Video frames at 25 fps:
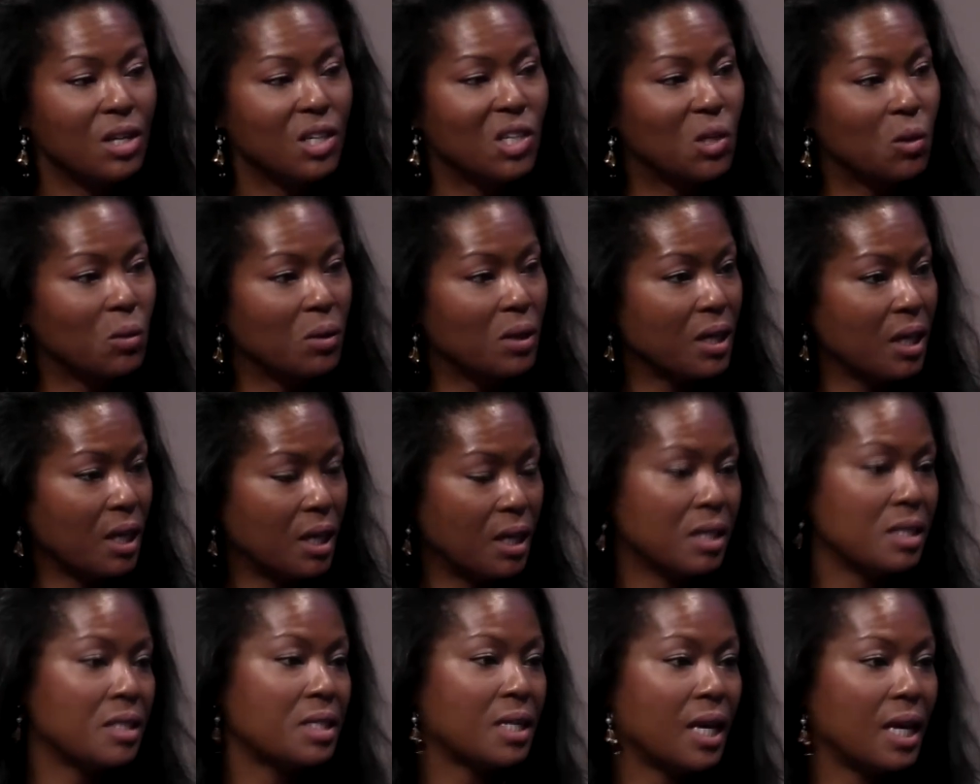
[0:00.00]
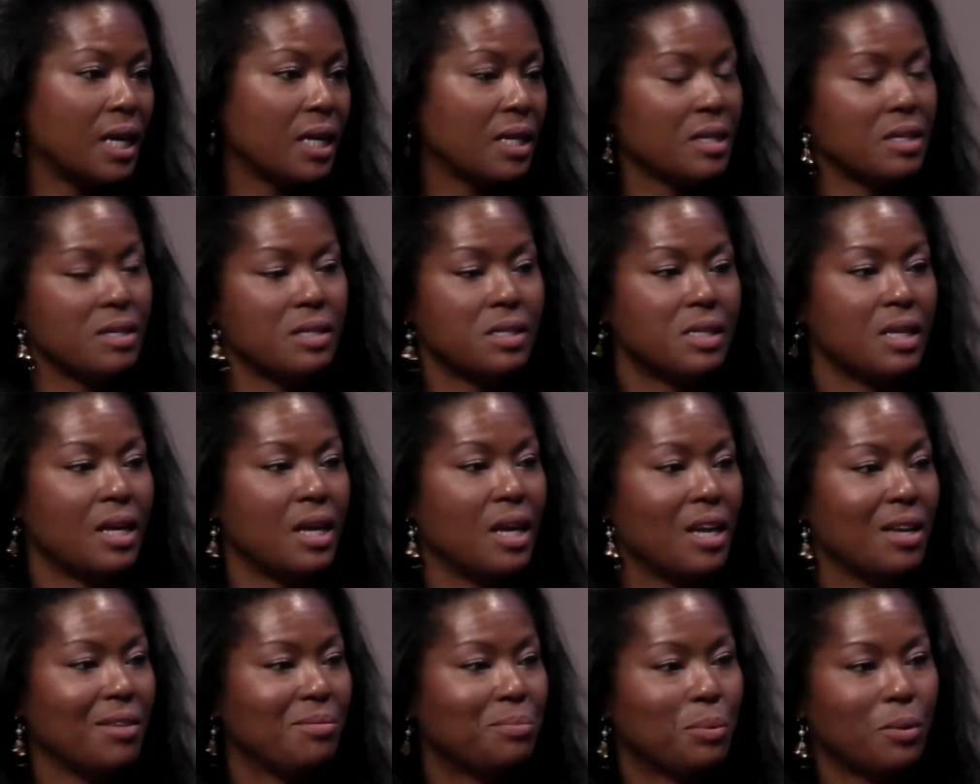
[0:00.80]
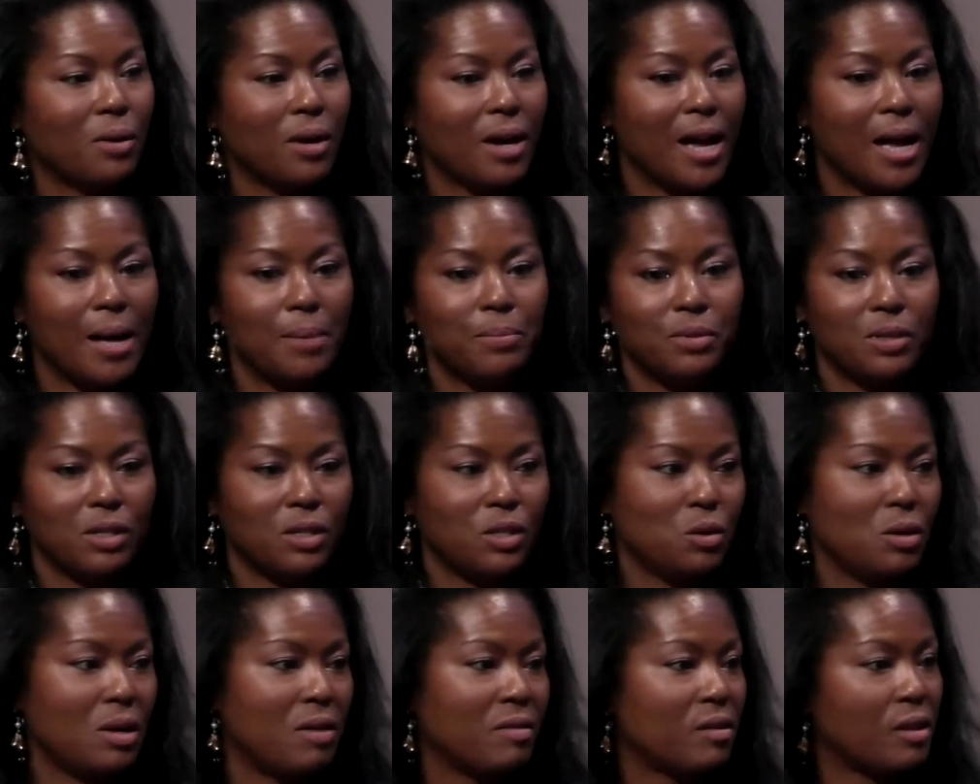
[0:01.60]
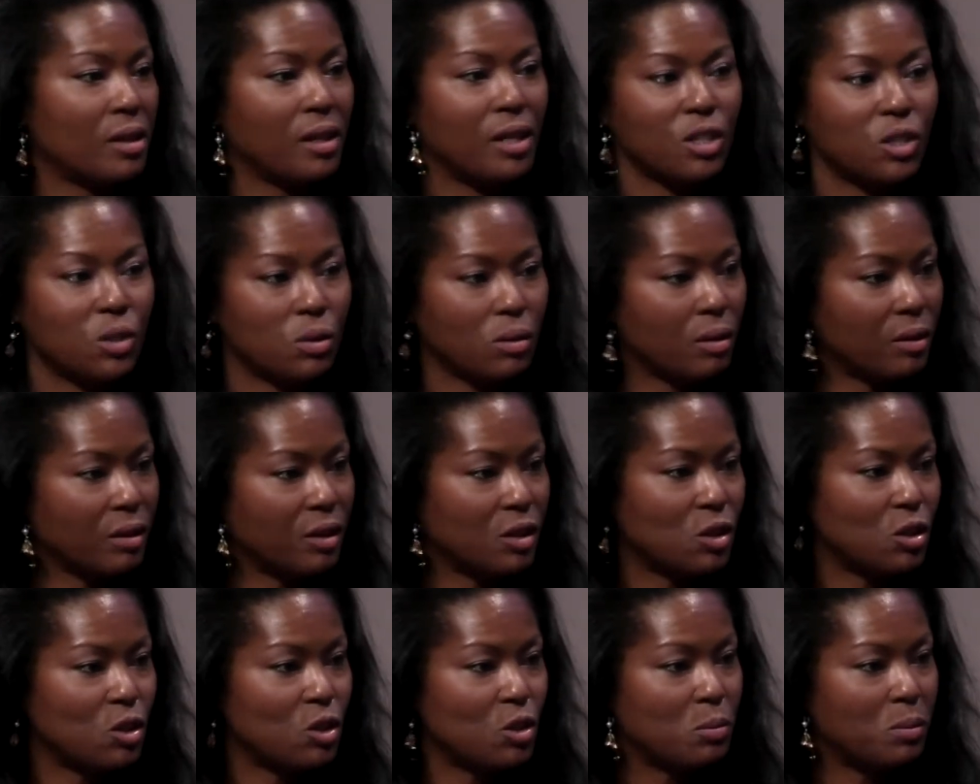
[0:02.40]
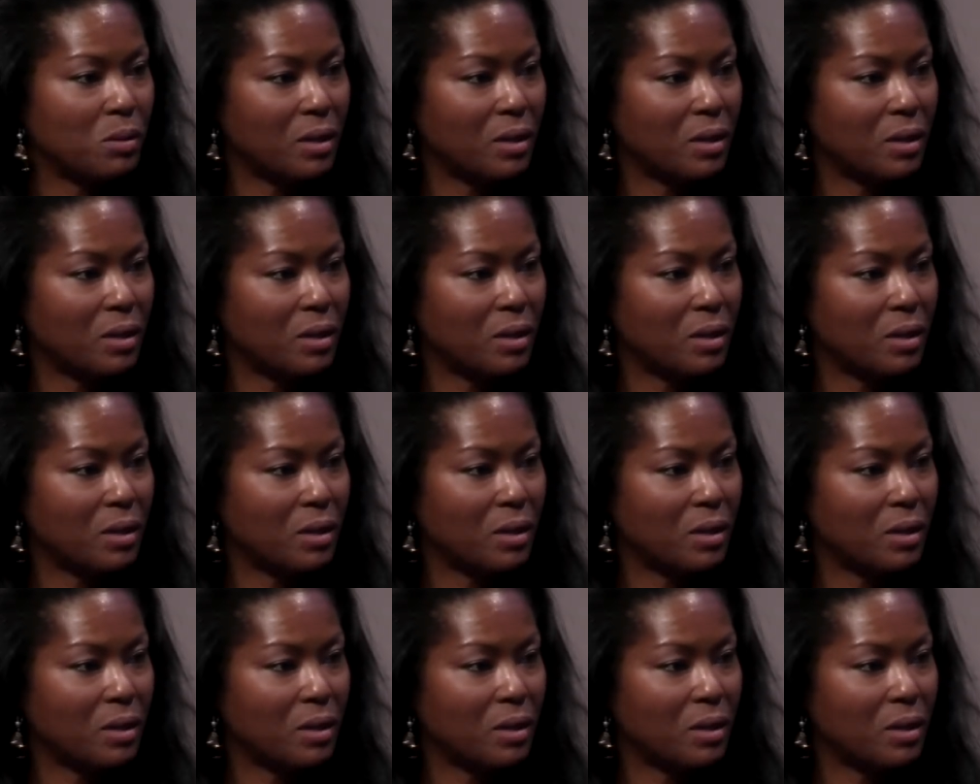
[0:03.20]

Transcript: doing intake and saying perhaps that you have cholesterol issues,